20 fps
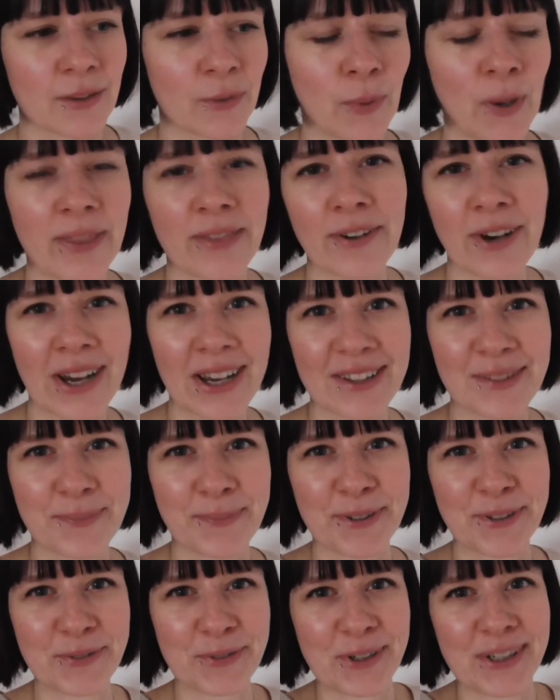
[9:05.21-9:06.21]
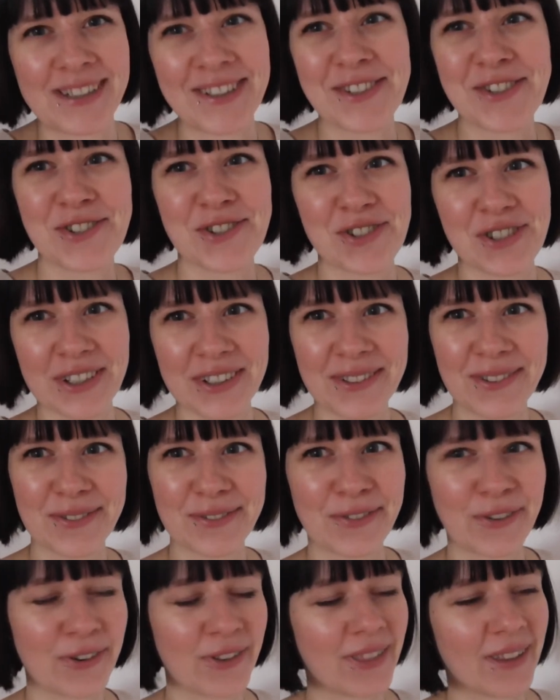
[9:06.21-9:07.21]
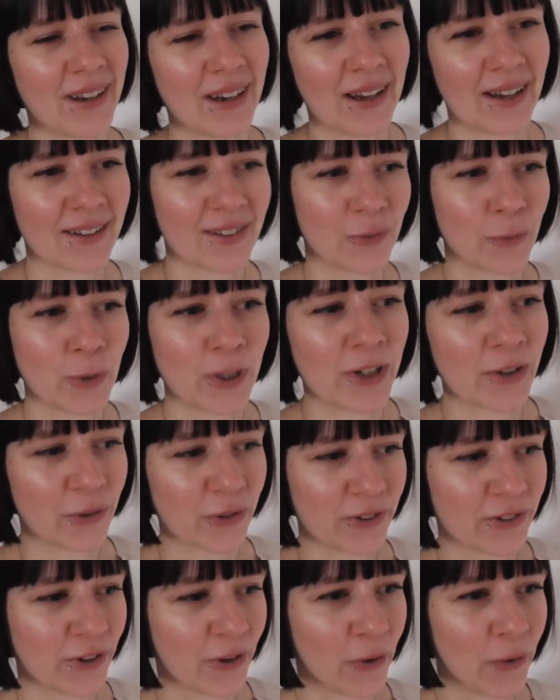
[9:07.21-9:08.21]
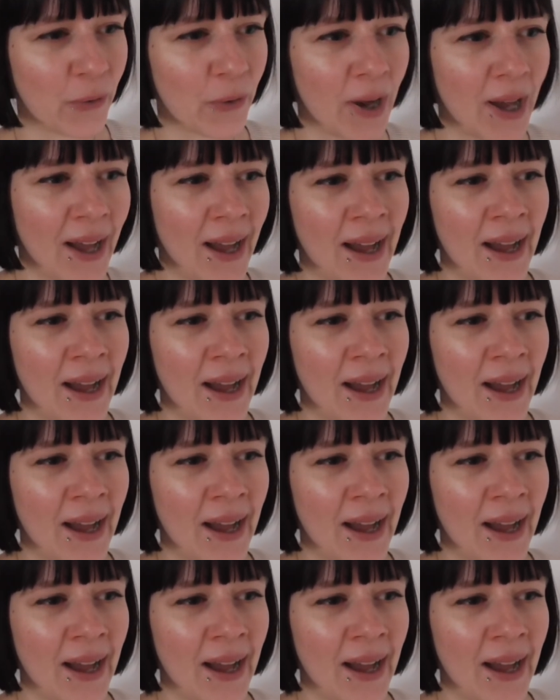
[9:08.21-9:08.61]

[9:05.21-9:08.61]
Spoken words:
The weather has been really shit for the last week or so.